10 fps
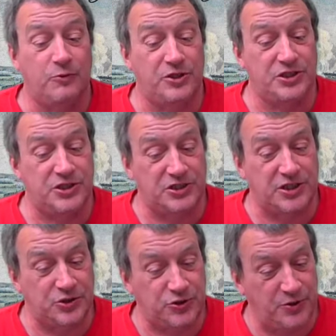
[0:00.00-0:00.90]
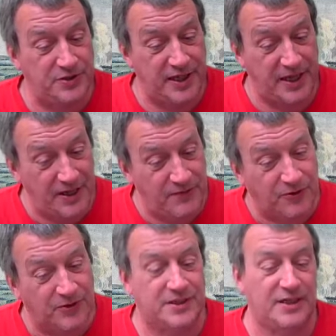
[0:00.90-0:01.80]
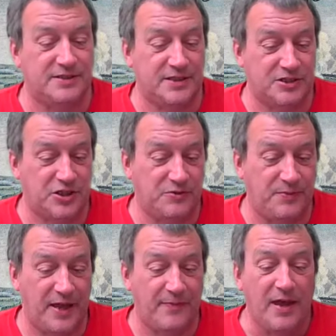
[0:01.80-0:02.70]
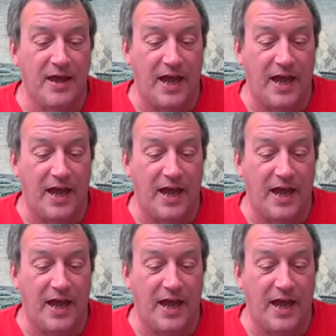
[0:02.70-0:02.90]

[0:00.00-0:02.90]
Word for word: which is just as true as the inverse is, excuse me,